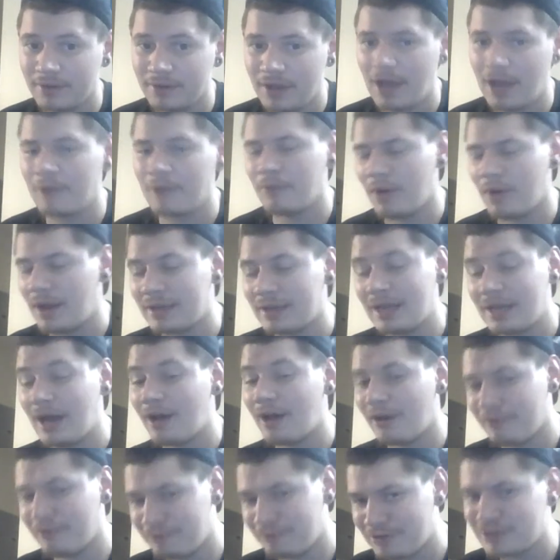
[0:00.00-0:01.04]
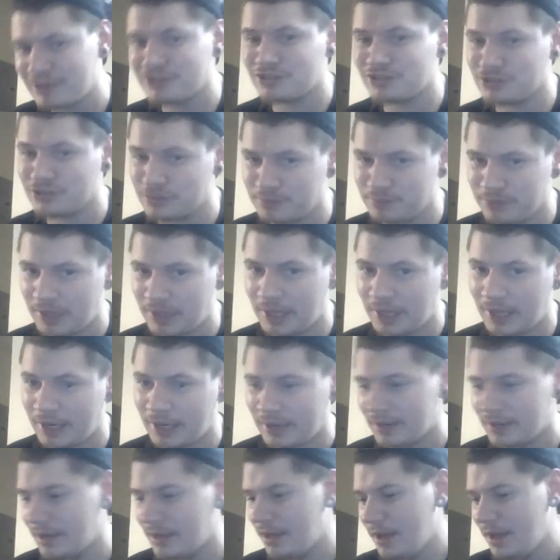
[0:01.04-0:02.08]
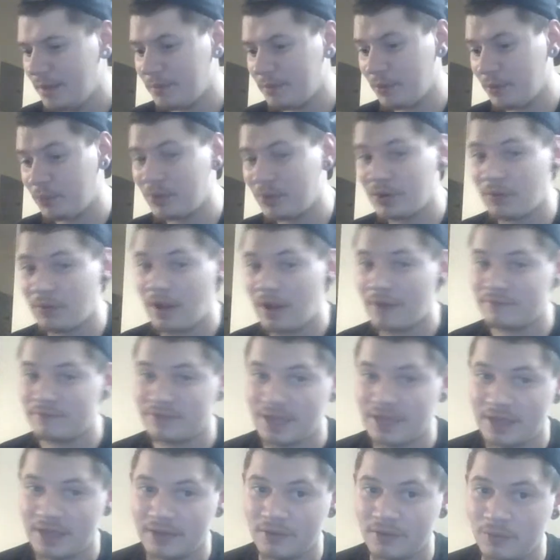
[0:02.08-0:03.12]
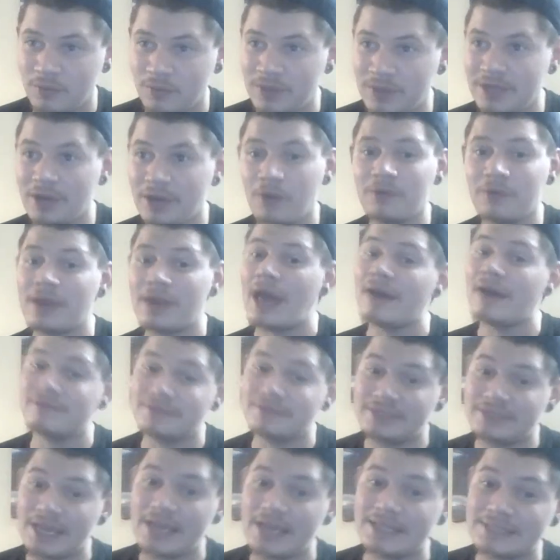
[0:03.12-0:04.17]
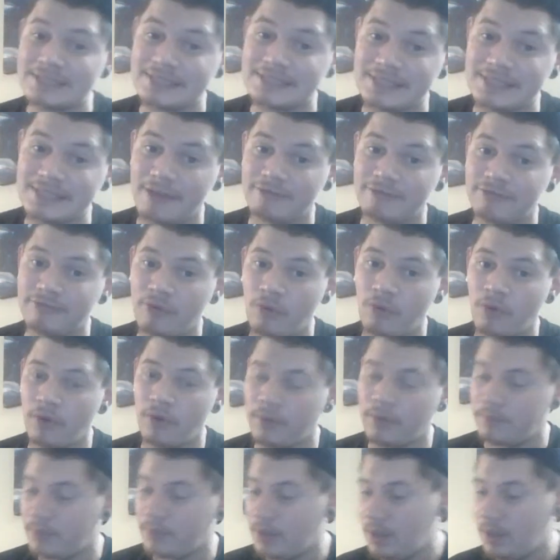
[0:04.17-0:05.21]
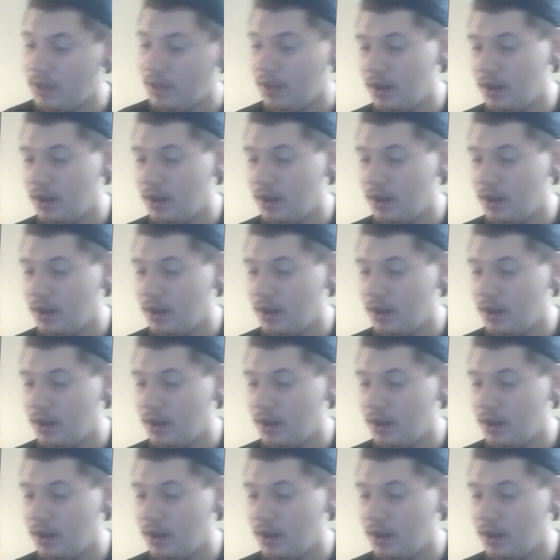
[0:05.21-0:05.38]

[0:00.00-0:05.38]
I got adventures planned, but we don't have date. We don't have dates set for them.